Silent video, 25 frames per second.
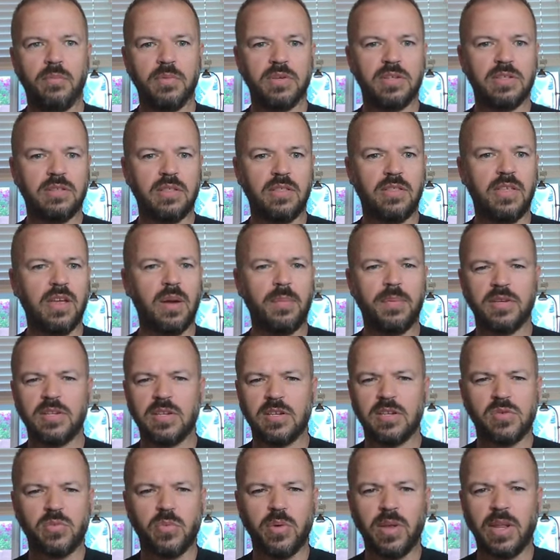The therapist
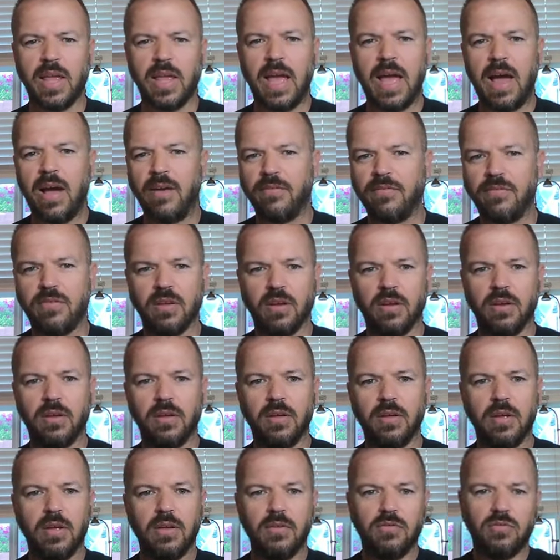doesn't really have
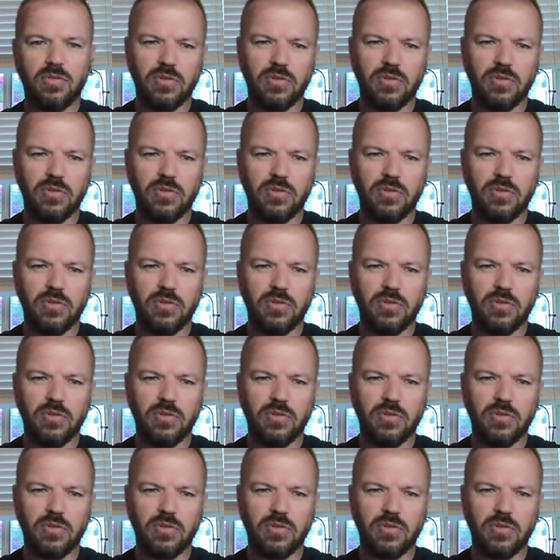to